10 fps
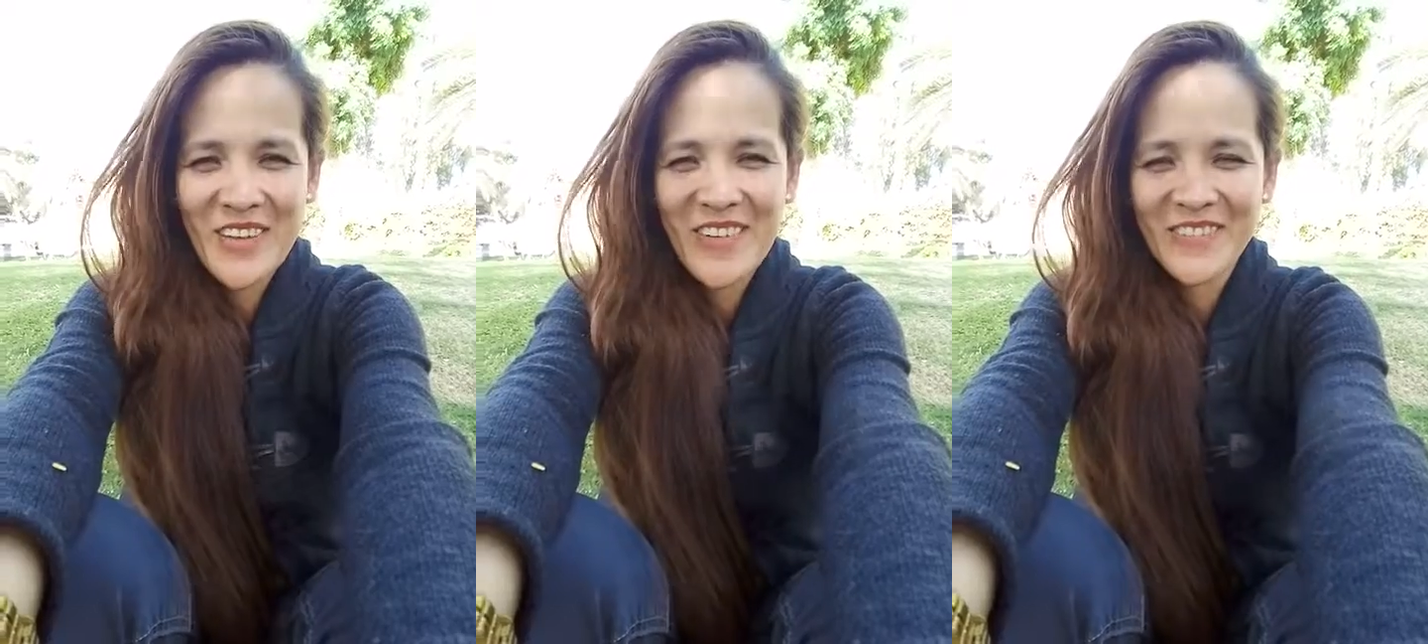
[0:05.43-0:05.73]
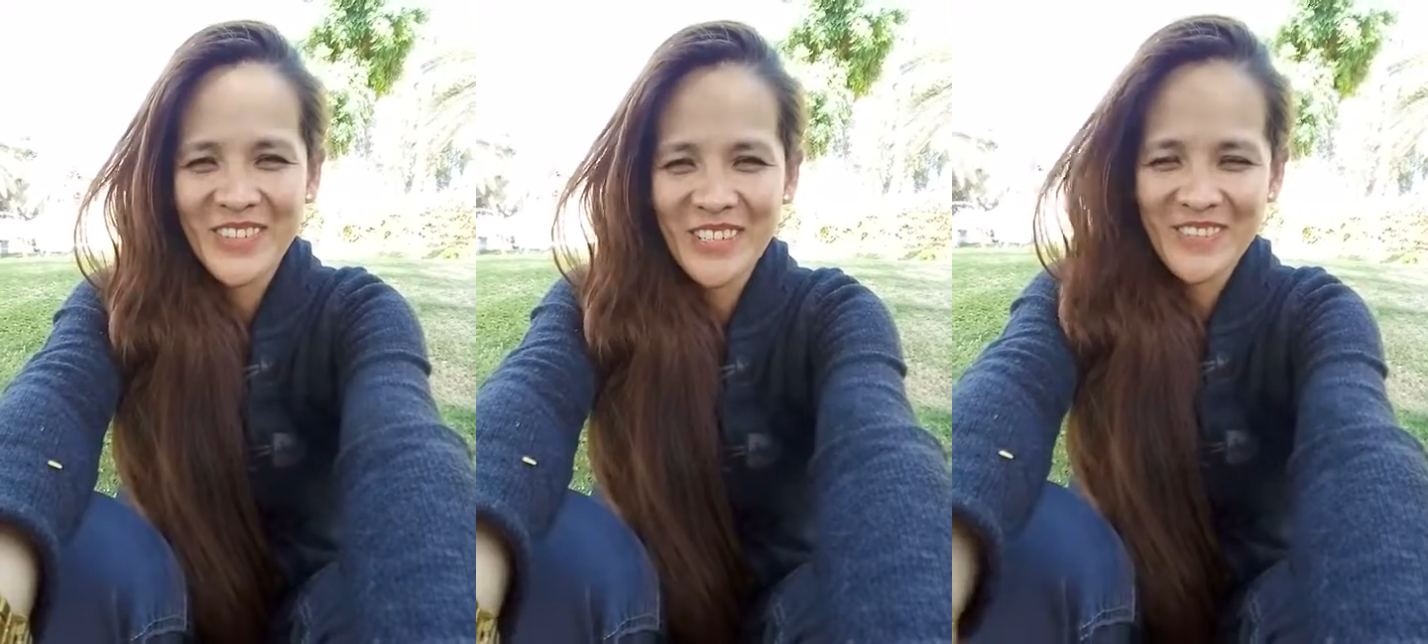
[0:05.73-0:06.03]

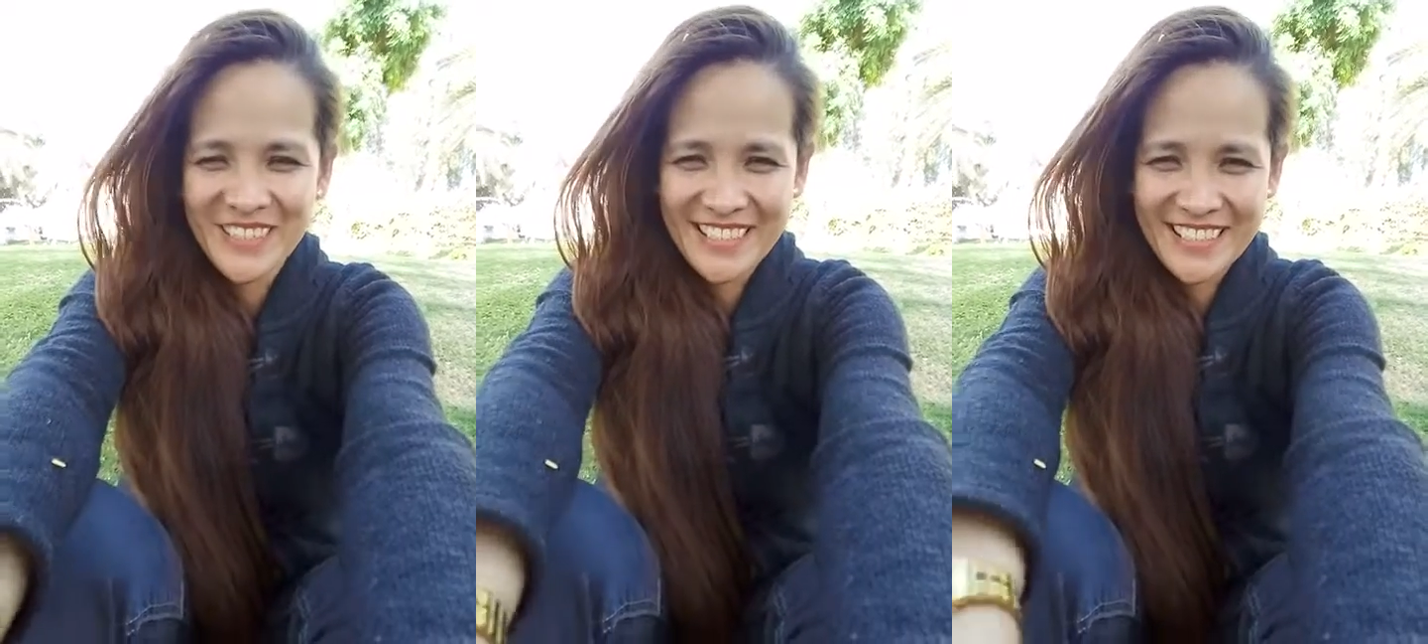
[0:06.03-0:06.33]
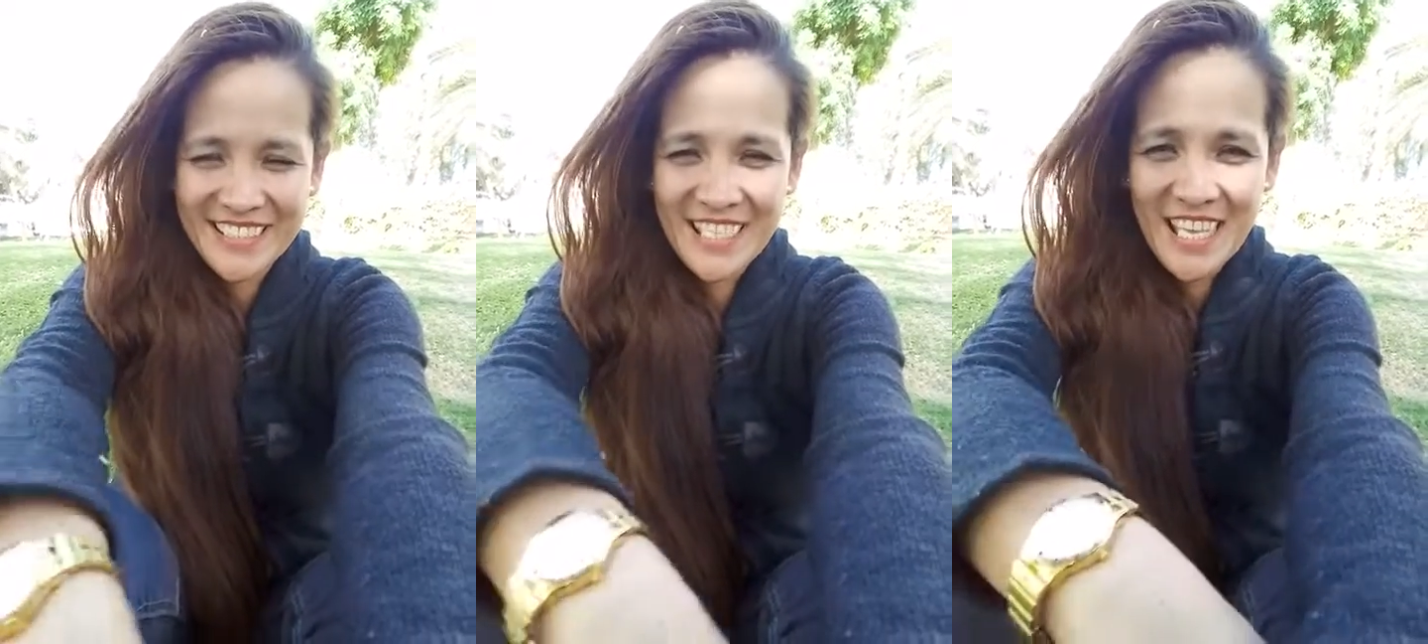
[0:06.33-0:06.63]
remember
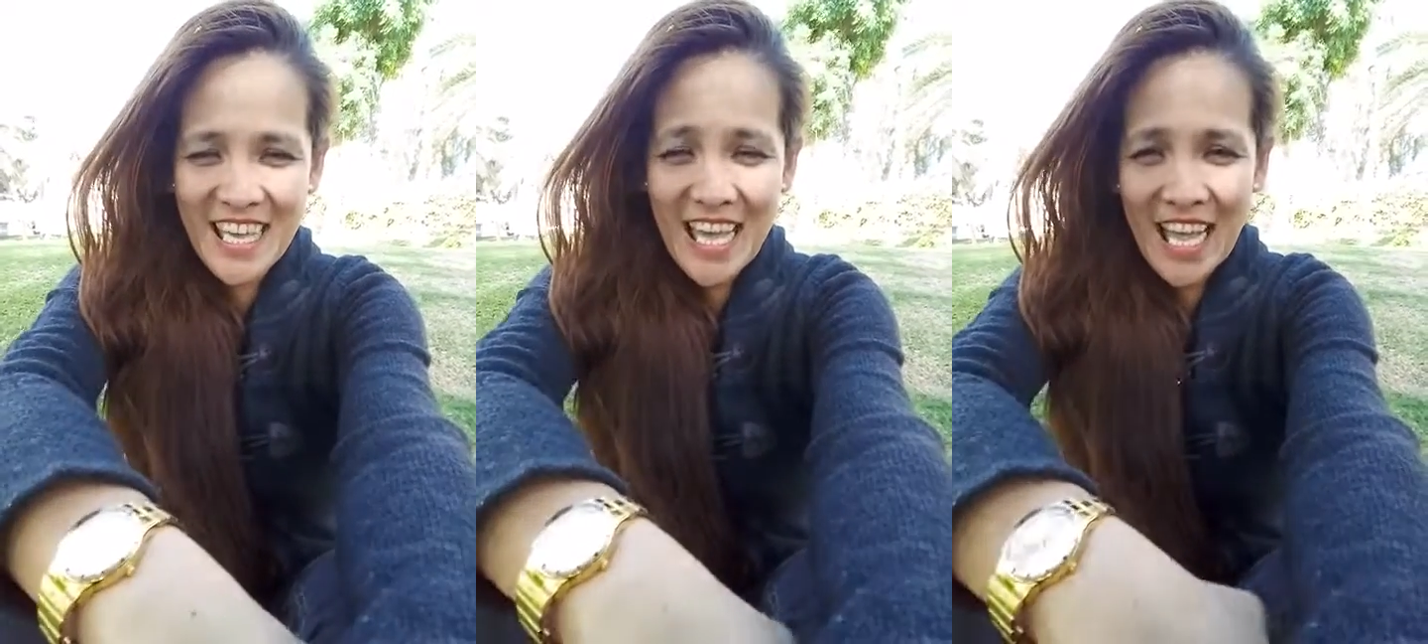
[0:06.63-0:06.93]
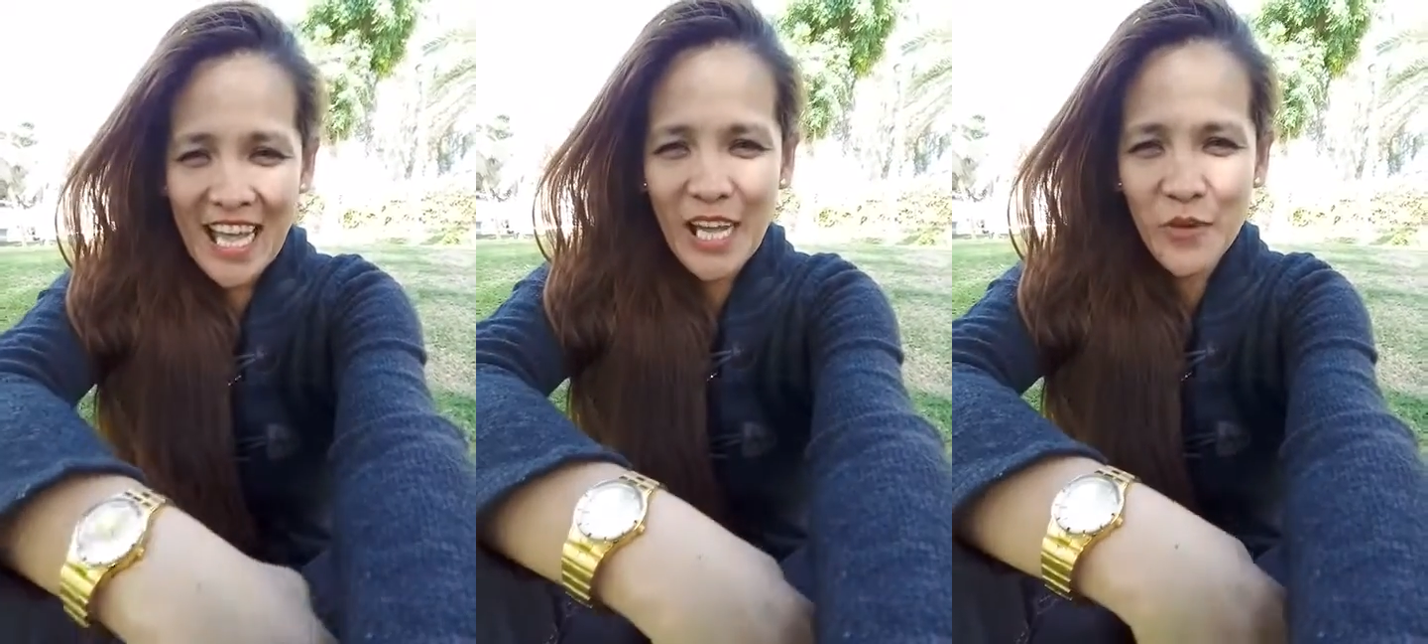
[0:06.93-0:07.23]

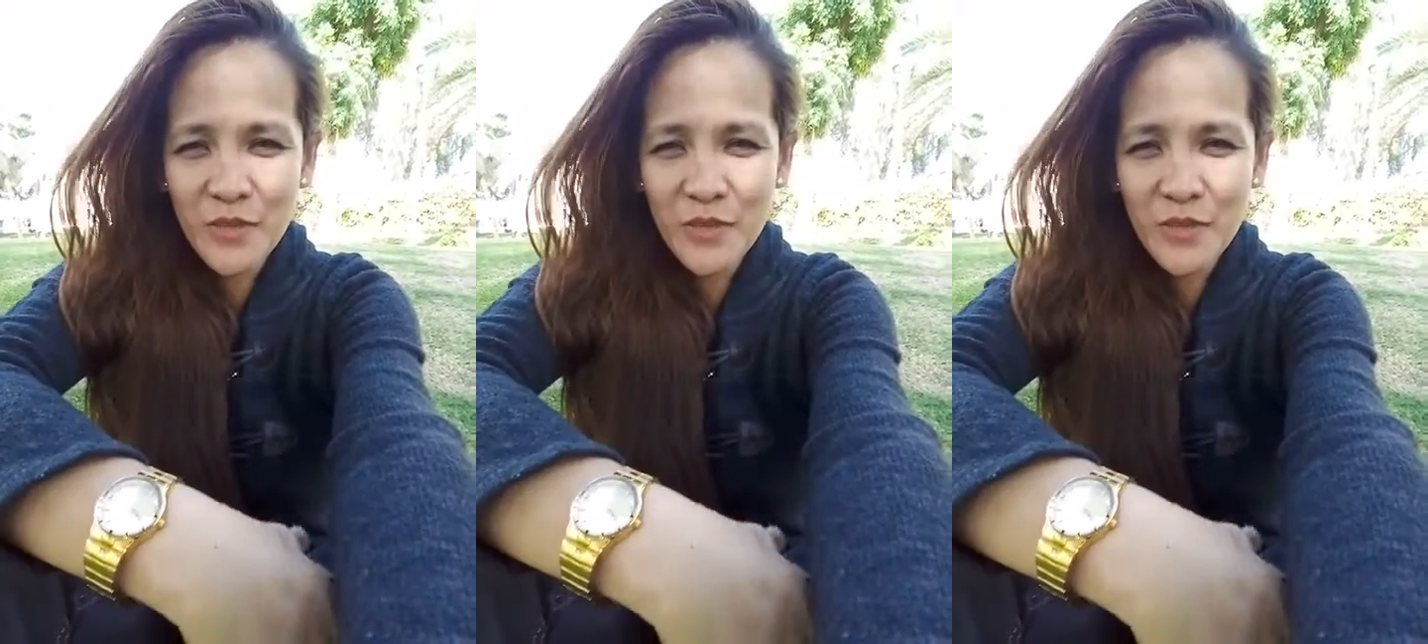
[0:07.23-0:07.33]
I